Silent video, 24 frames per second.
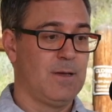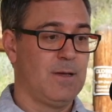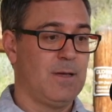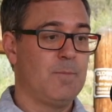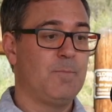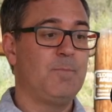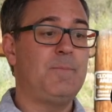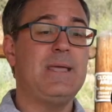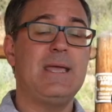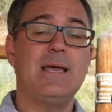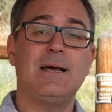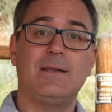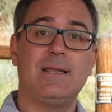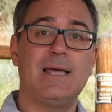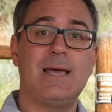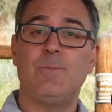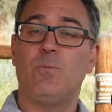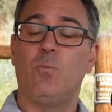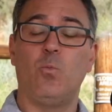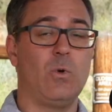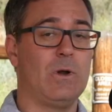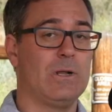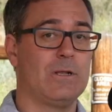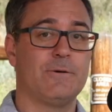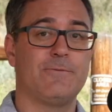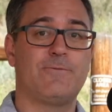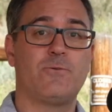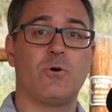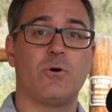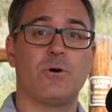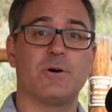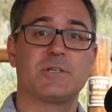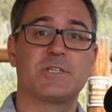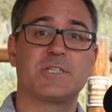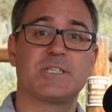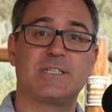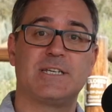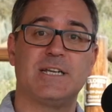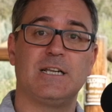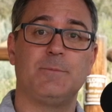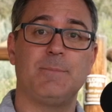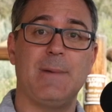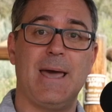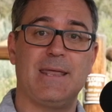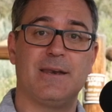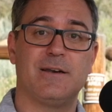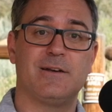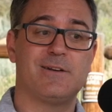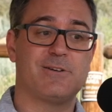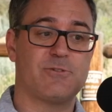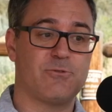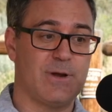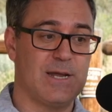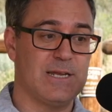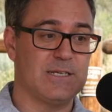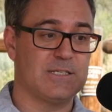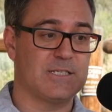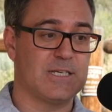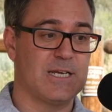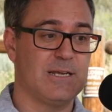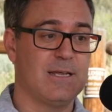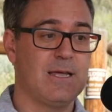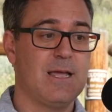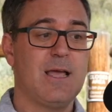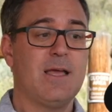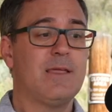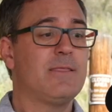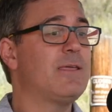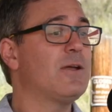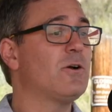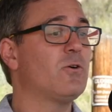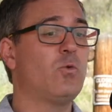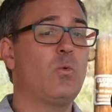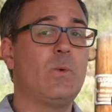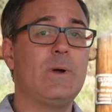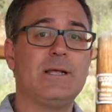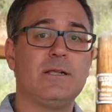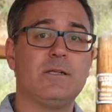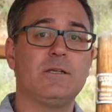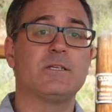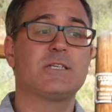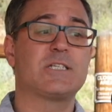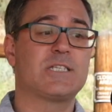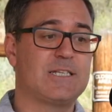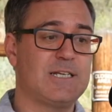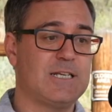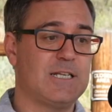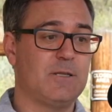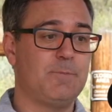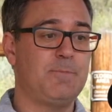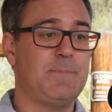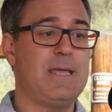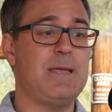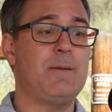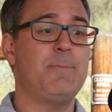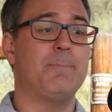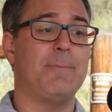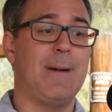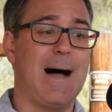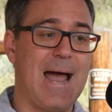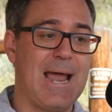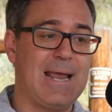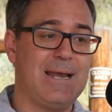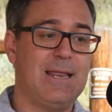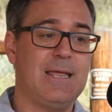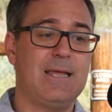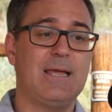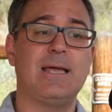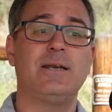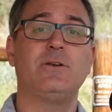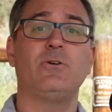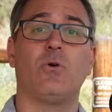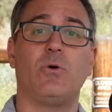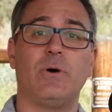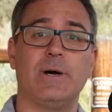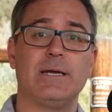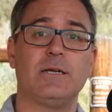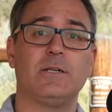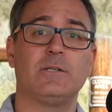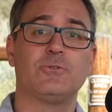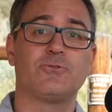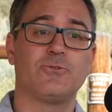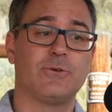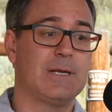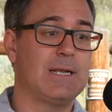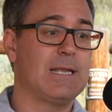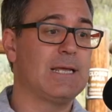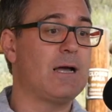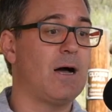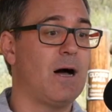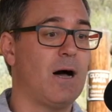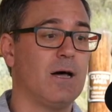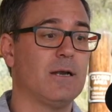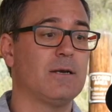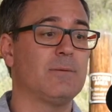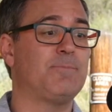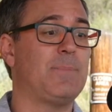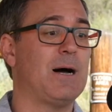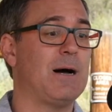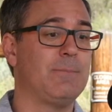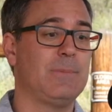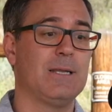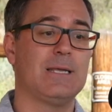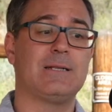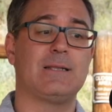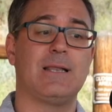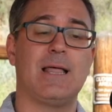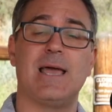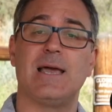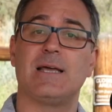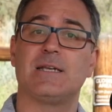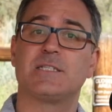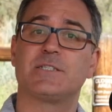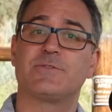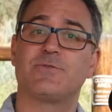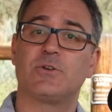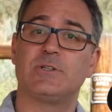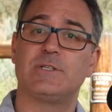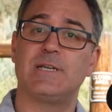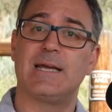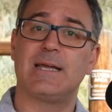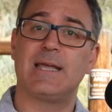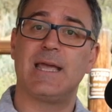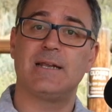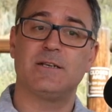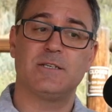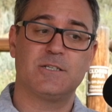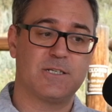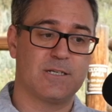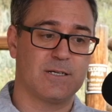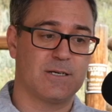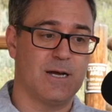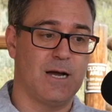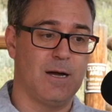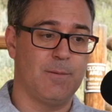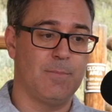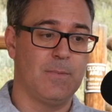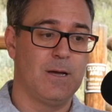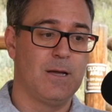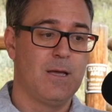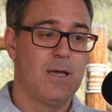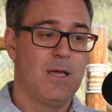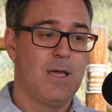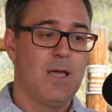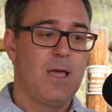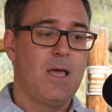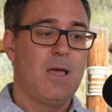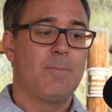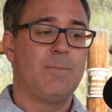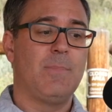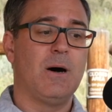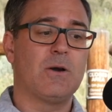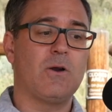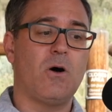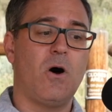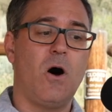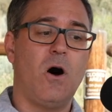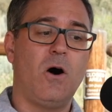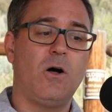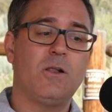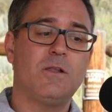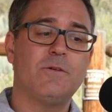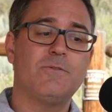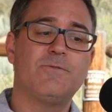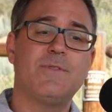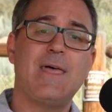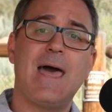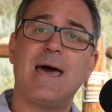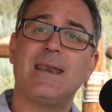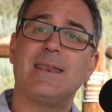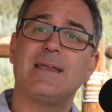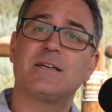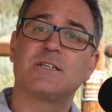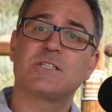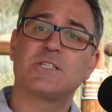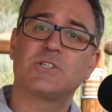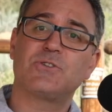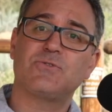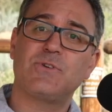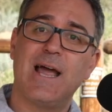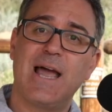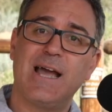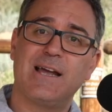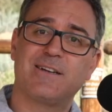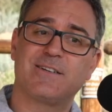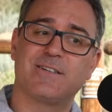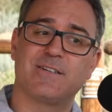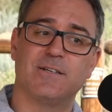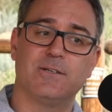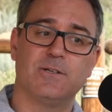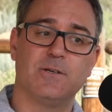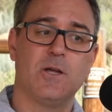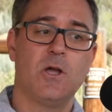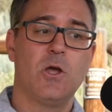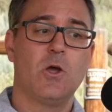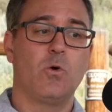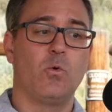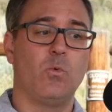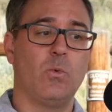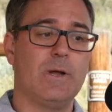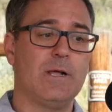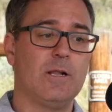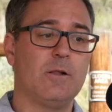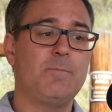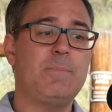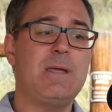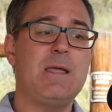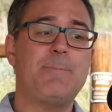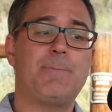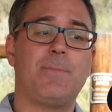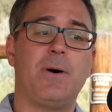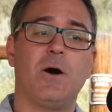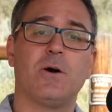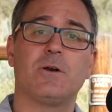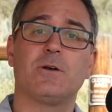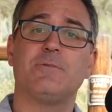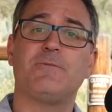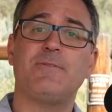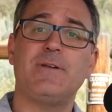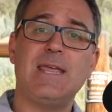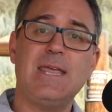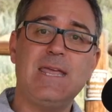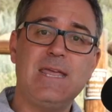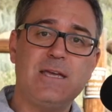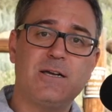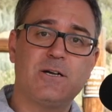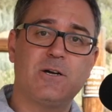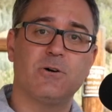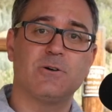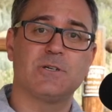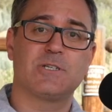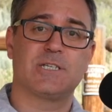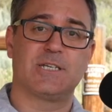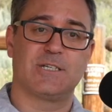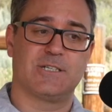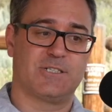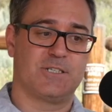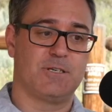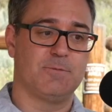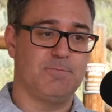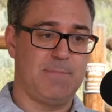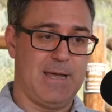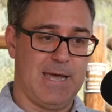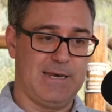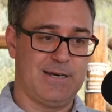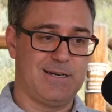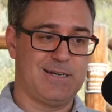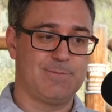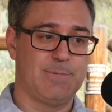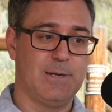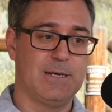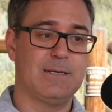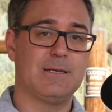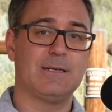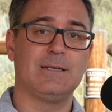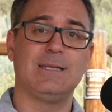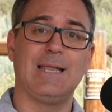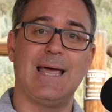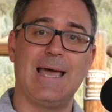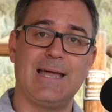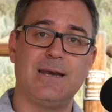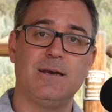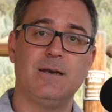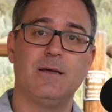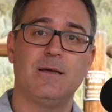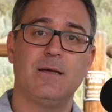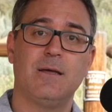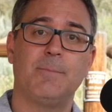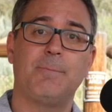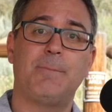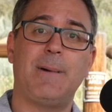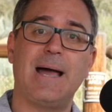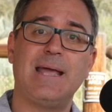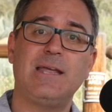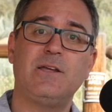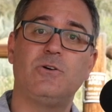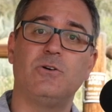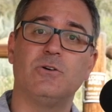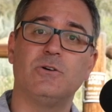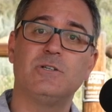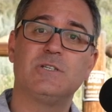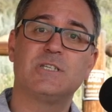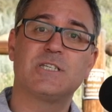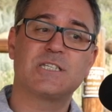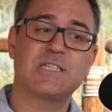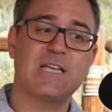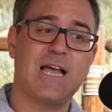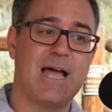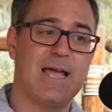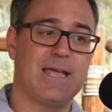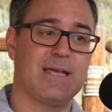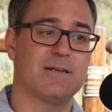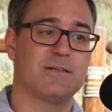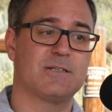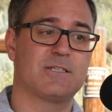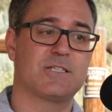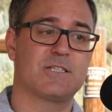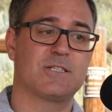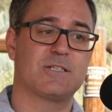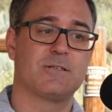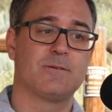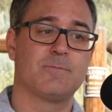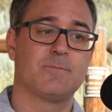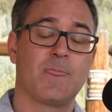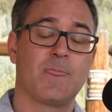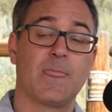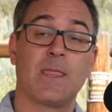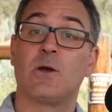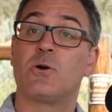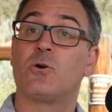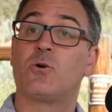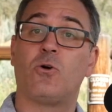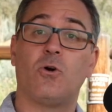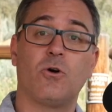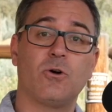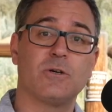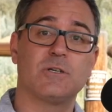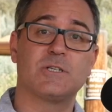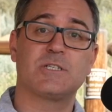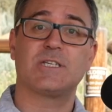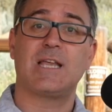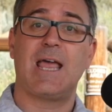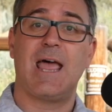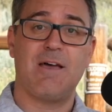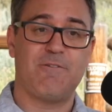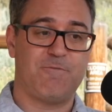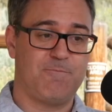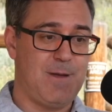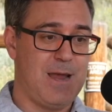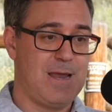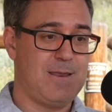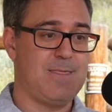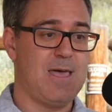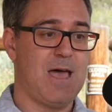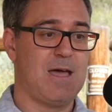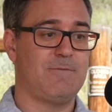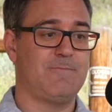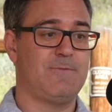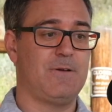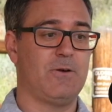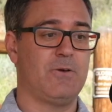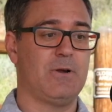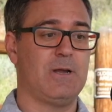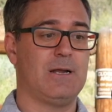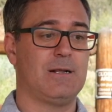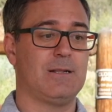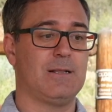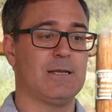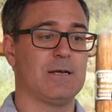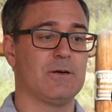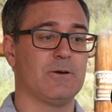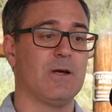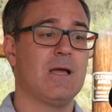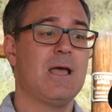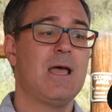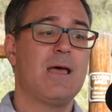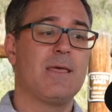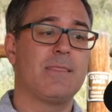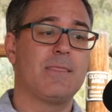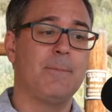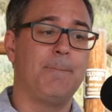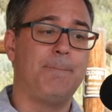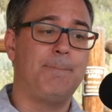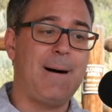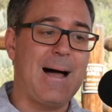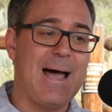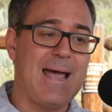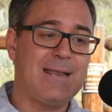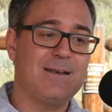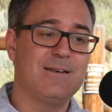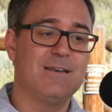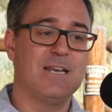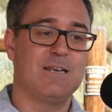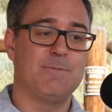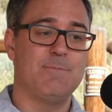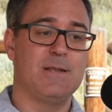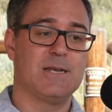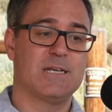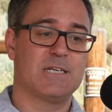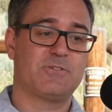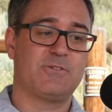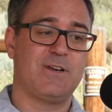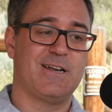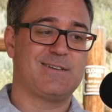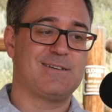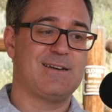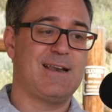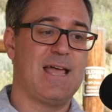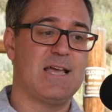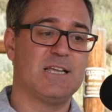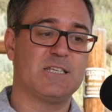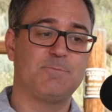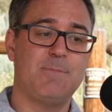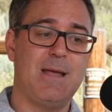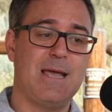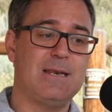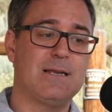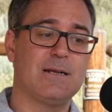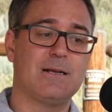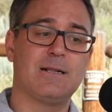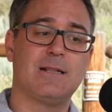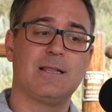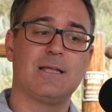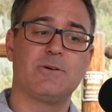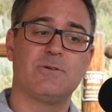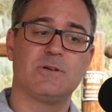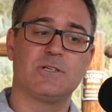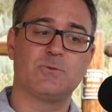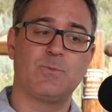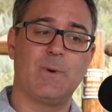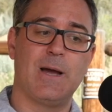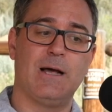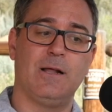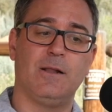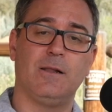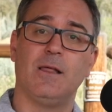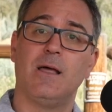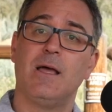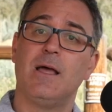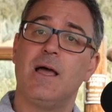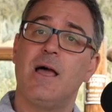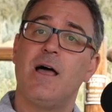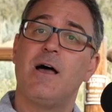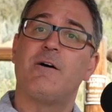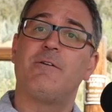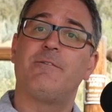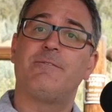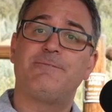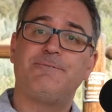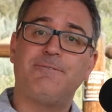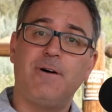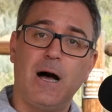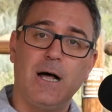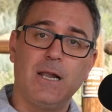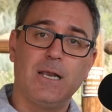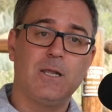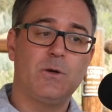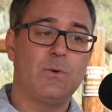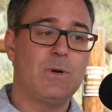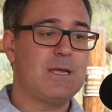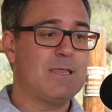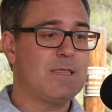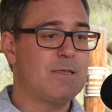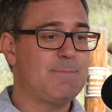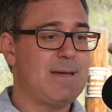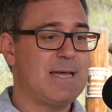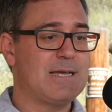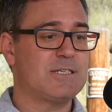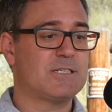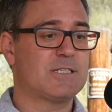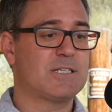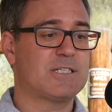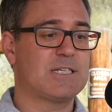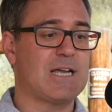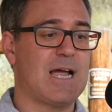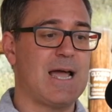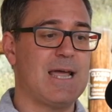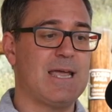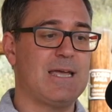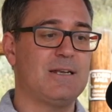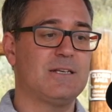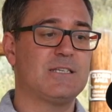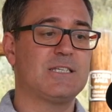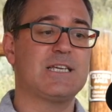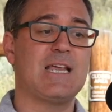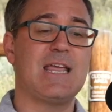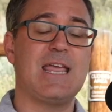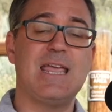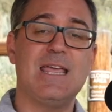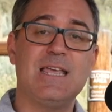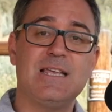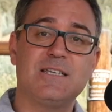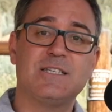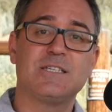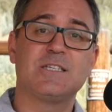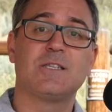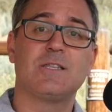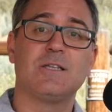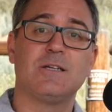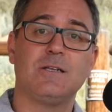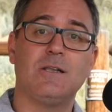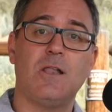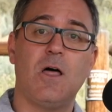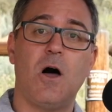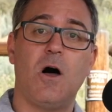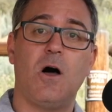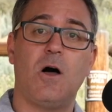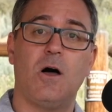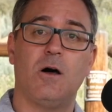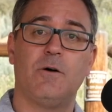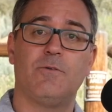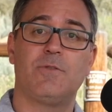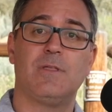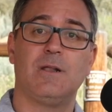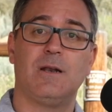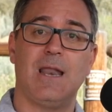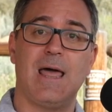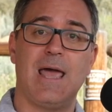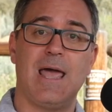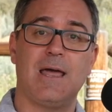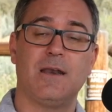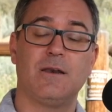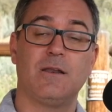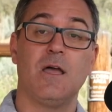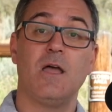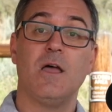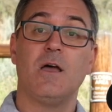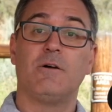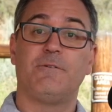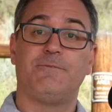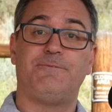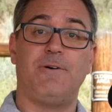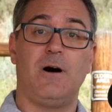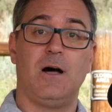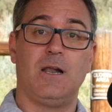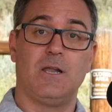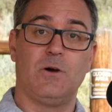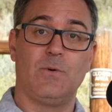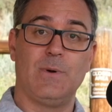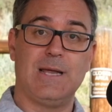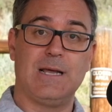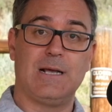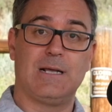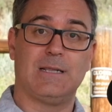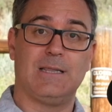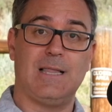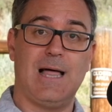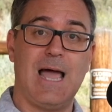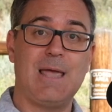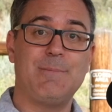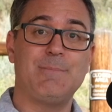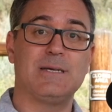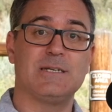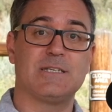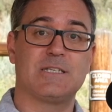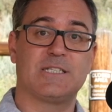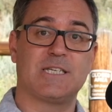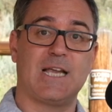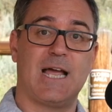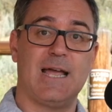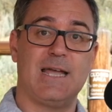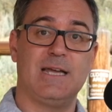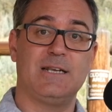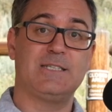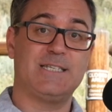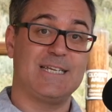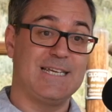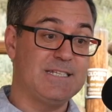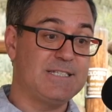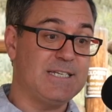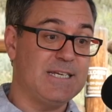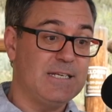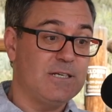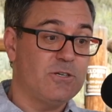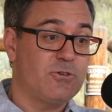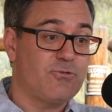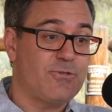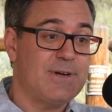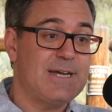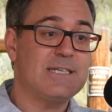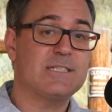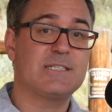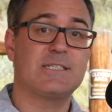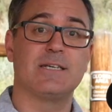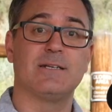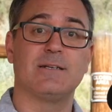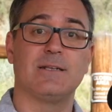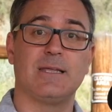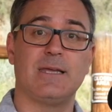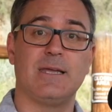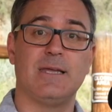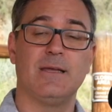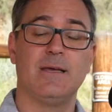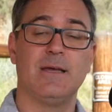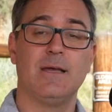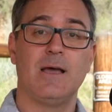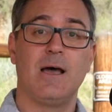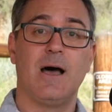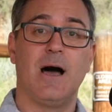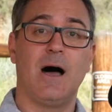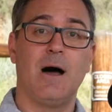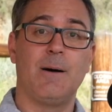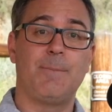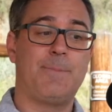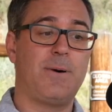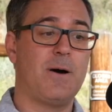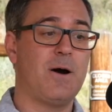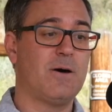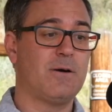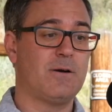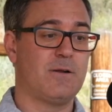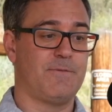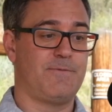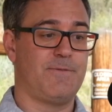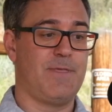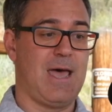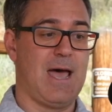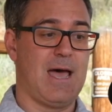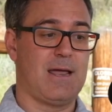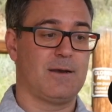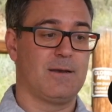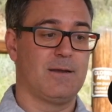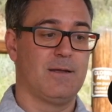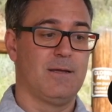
BLM will, of course, still manage grazing. There will still be mining and oil drilling on public lands for decades to come. But all of that extraction will be part of ecosystem management led by good science. Courts have made that very clear. The Biden administration has made it clear as well. Following the best science is the law of the land. Following climate science is increasingly a part of that.